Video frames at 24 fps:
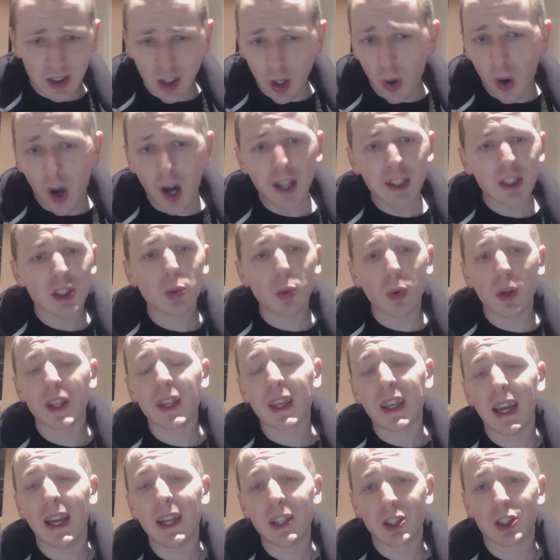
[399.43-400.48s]
So I just want
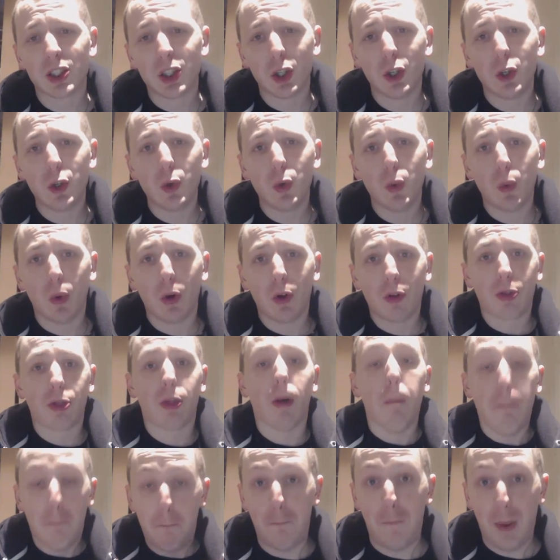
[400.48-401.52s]
to get to
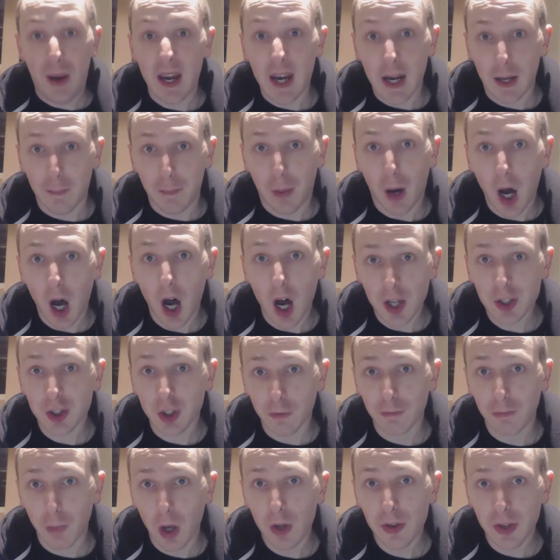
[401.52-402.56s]
the big
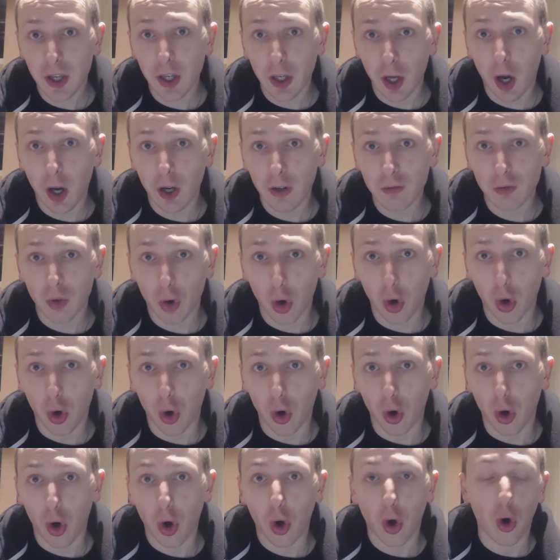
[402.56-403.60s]
parts of Monday Night
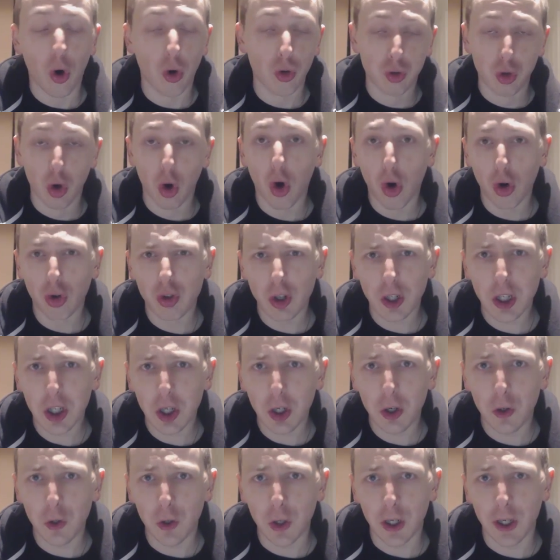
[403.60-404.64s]
Raw, or Raw
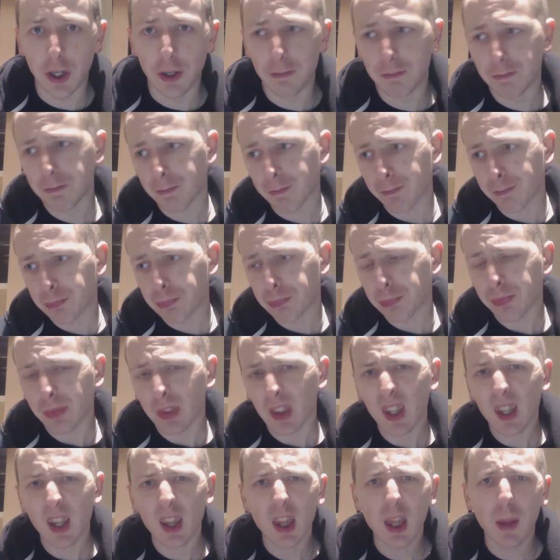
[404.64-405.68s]
Reunion.
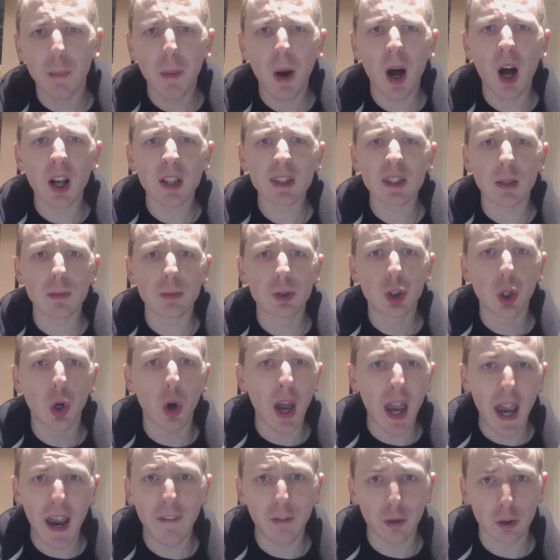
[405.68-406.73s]
The parts that I'm
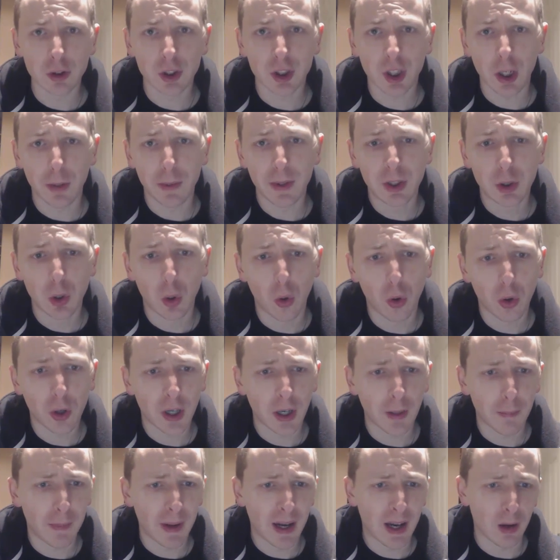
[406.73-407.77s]
sure everyone's going to be
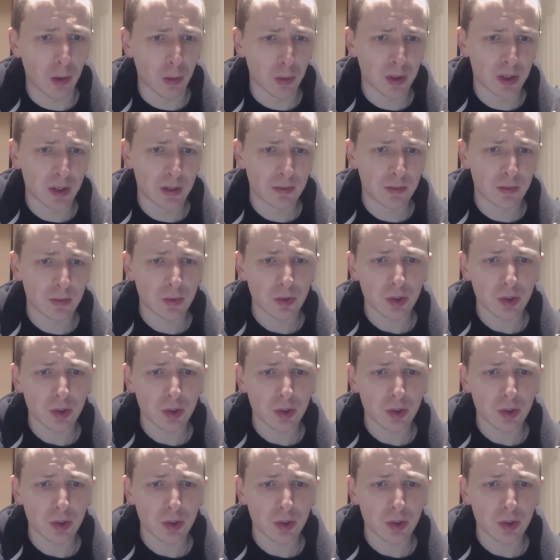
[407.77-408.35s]
talking about.